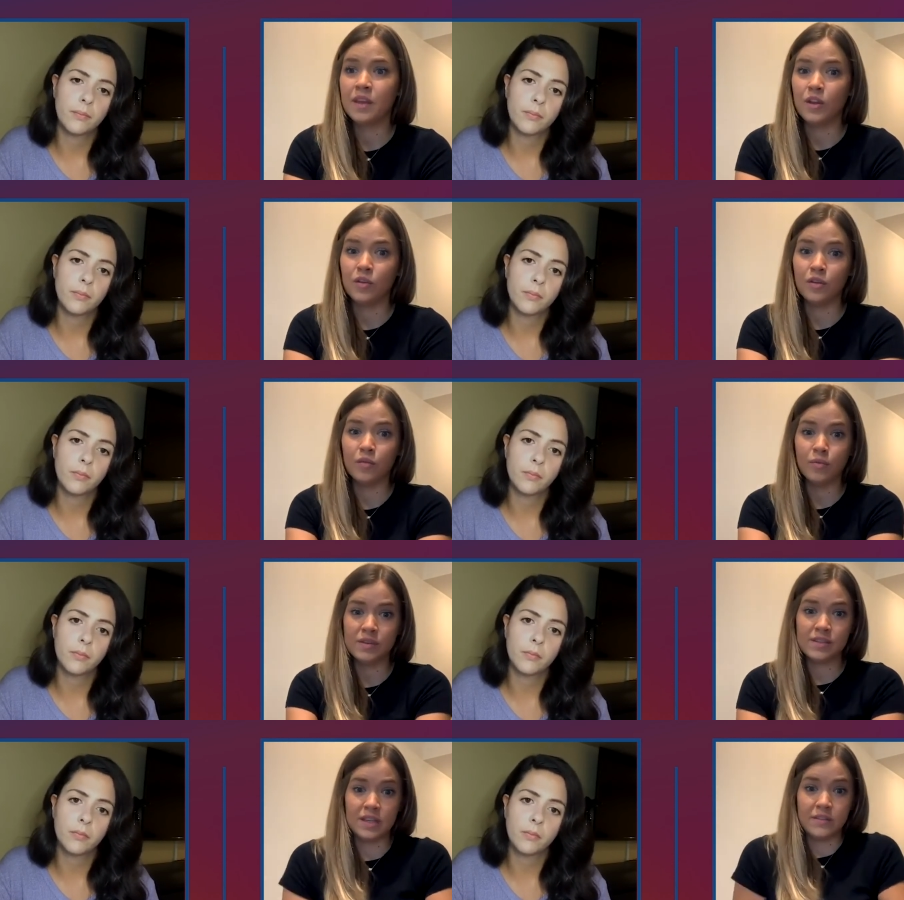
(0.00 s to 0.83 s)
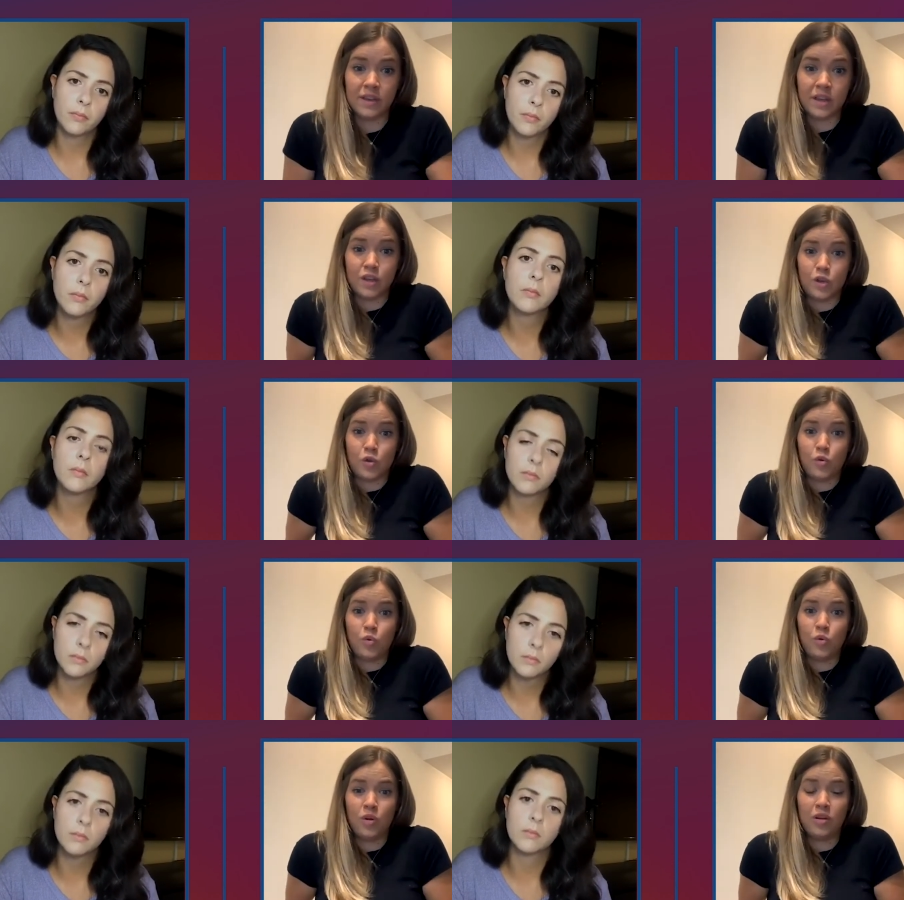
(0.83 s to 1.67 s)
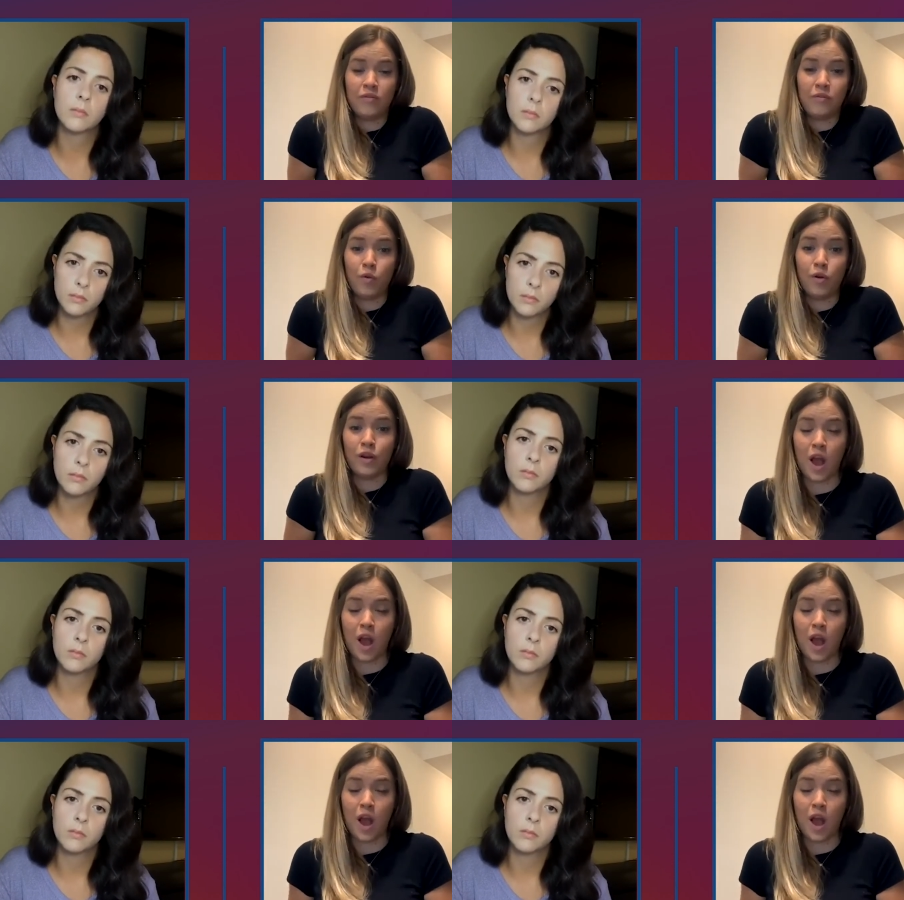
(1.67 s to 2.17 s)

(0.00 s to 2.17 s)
Speaker 1: you're receiving a new foreign